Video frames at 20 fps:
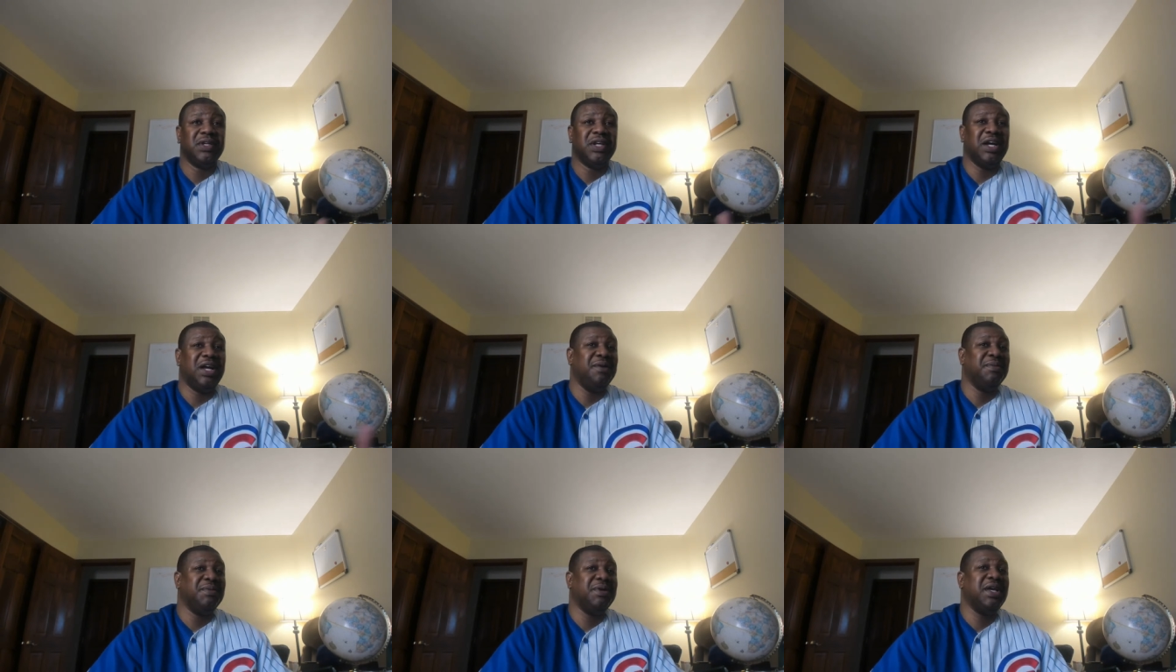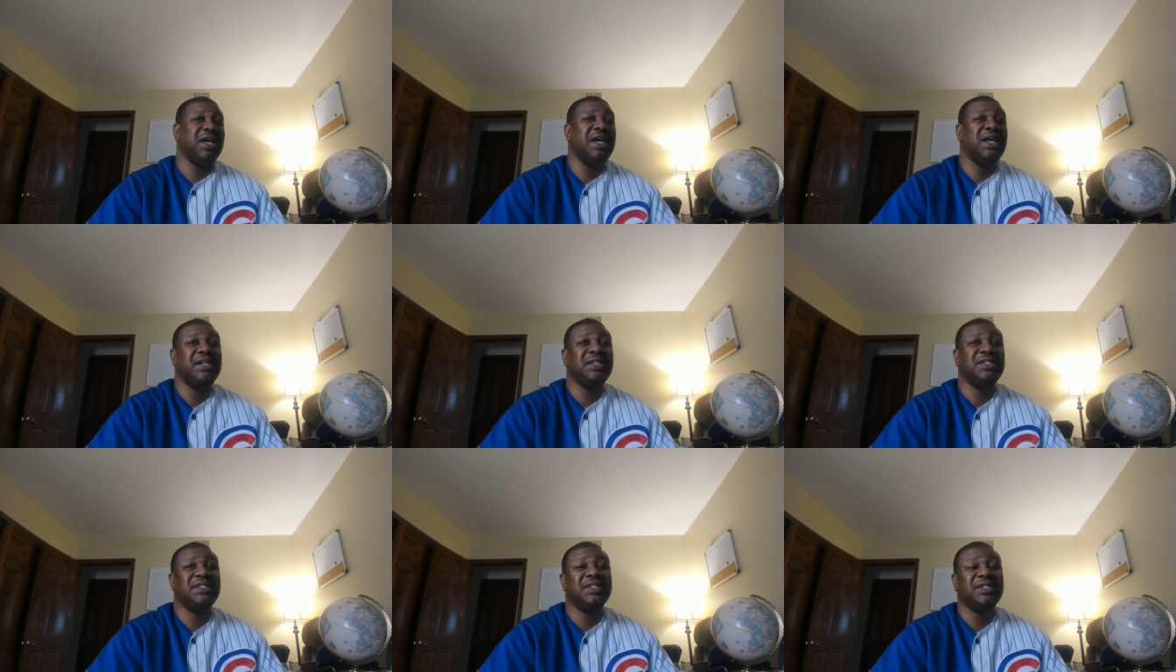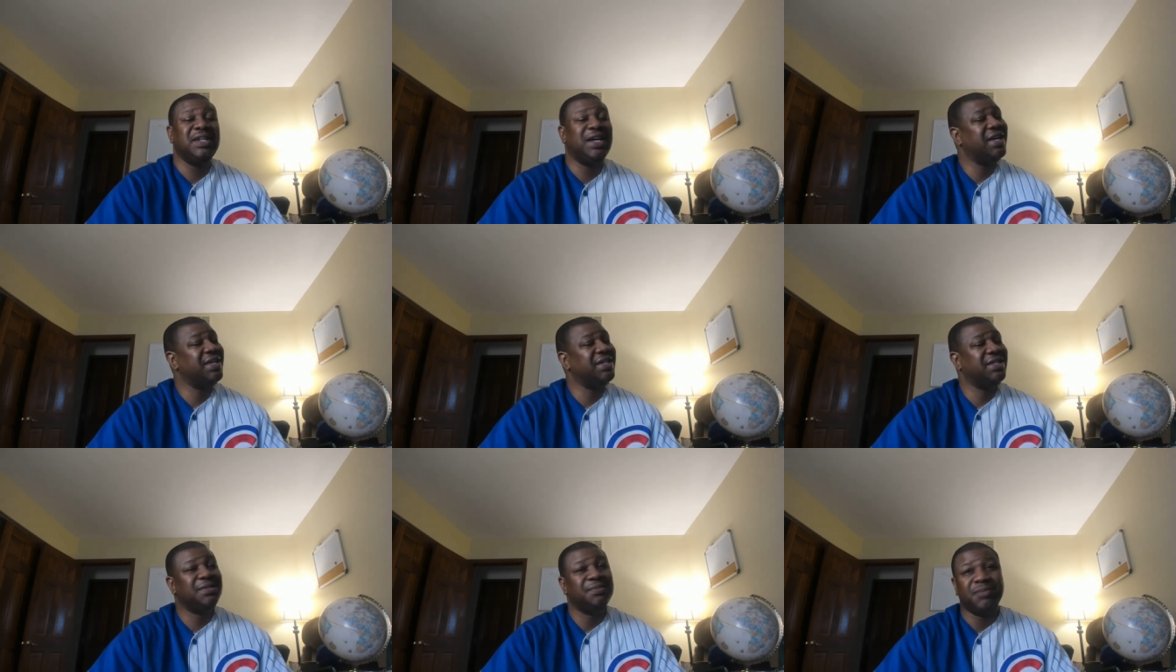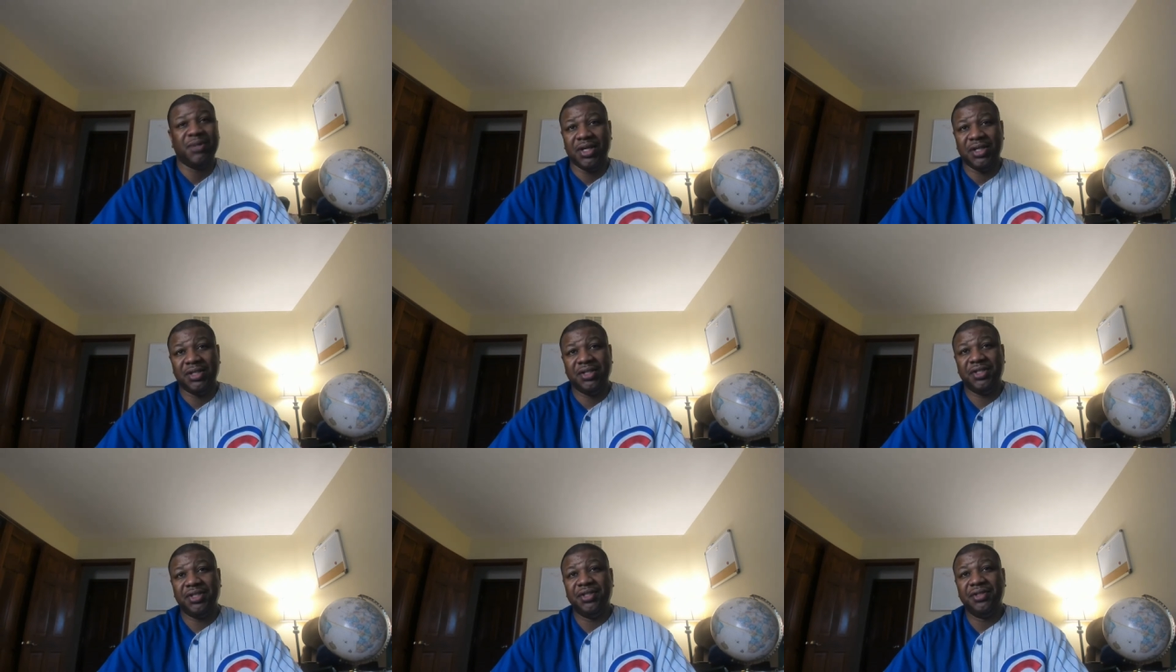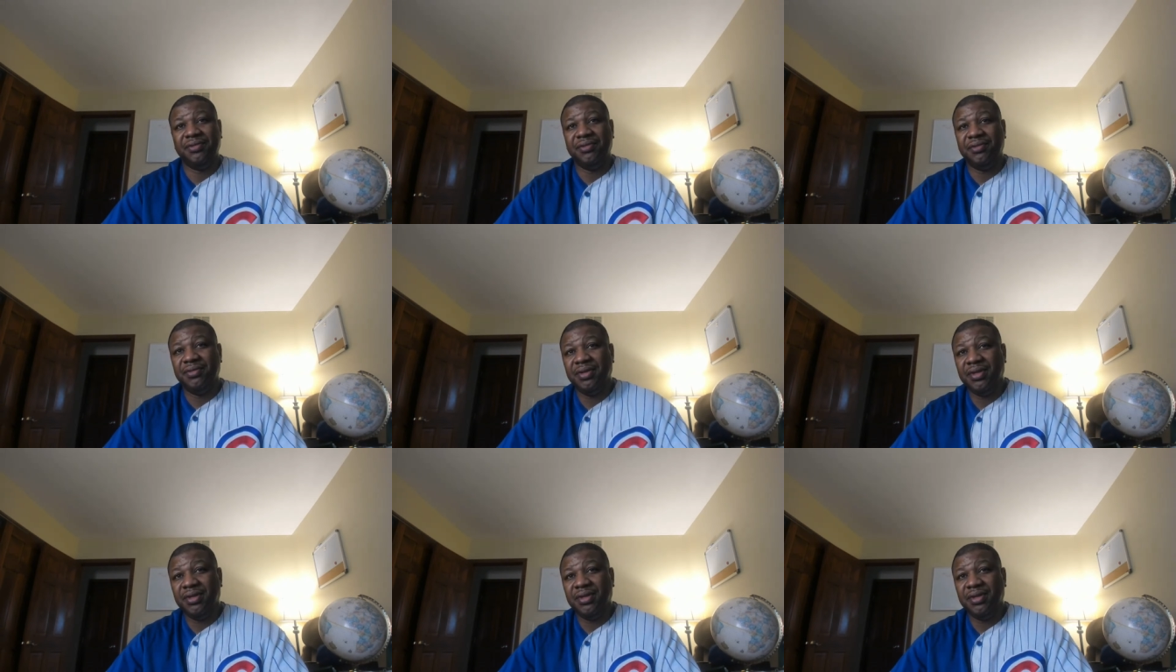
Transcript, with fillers: Comcast, not as much.